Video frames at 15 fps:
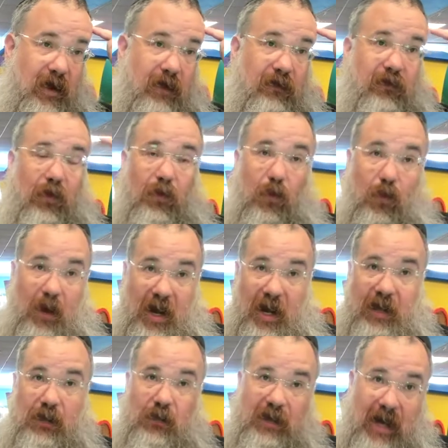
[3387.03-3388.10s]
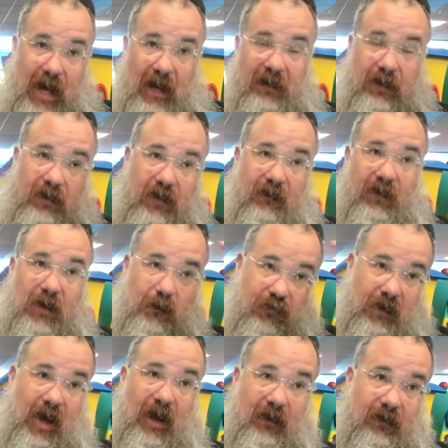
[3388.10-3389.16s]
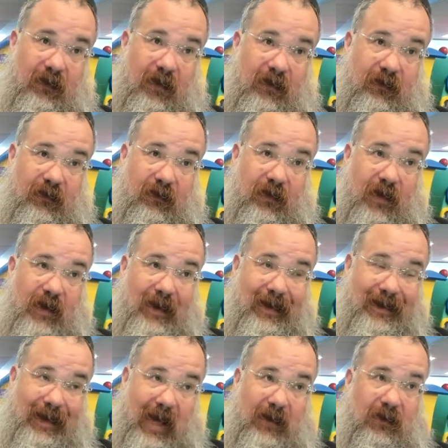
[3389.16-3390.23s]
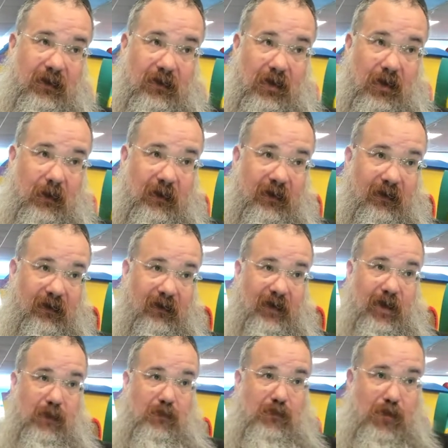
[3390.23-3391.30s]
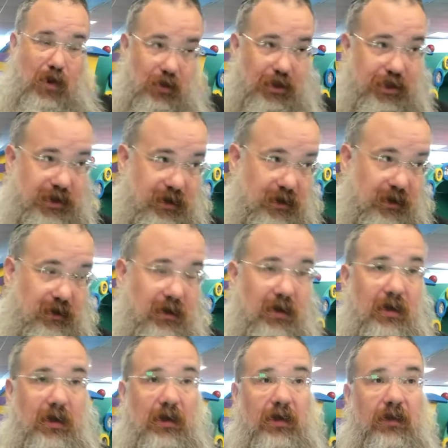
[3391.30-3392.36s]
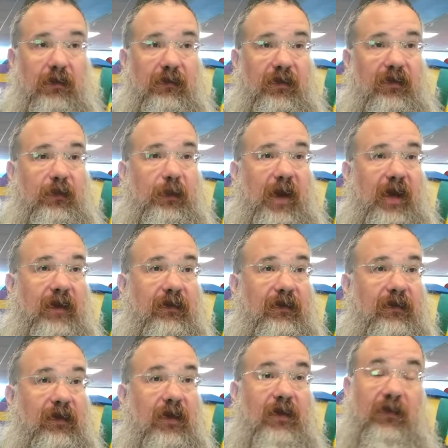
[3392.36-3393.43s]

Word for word: So the way you cognitively process, that determines the emotional response.